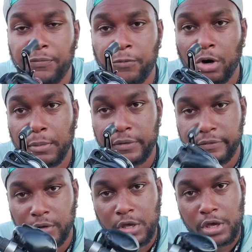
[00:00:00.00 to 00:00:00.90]

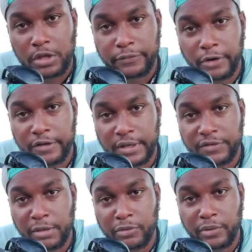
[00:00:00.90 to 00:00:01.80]
performance, as far as
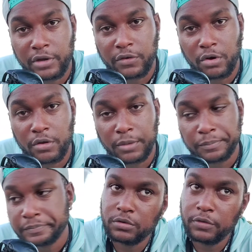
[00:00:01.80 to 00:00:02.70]
I've seen between the two of
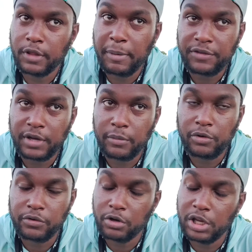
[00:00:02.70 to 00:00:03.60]
them. The baits that I
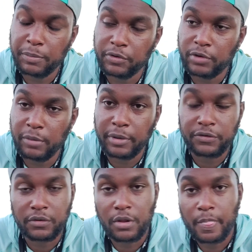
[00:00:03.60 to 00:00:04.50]
was using are lipless
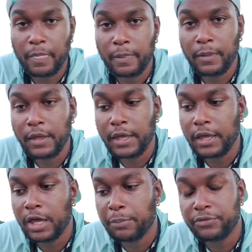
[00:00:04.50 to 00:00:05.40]
crankbaits.
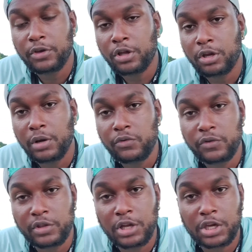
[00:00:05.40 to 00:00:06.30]
In particular, I was
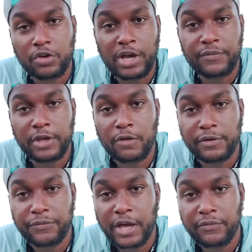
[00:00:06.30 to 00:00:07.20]
using the Lucky Craft
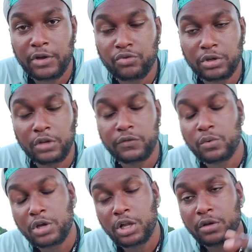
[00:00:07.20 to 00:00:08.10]
LV500 in
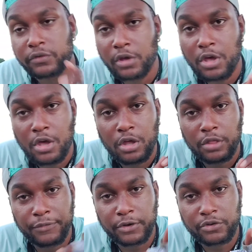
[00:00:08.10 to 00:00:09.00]
two colors.
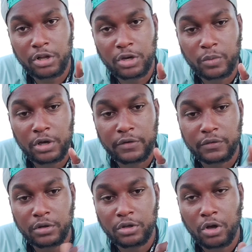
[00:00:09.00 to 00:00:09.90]
The first color
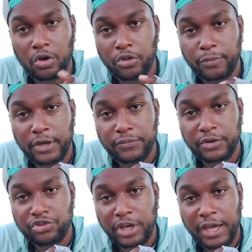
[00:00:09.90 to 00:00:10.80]
was gold
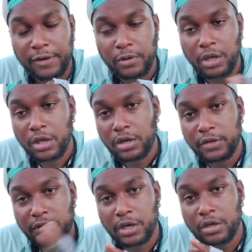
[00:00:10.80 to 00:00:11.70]
threadfin shad.
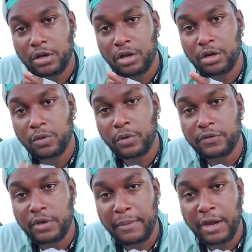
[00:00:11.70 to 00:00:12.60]
The second color was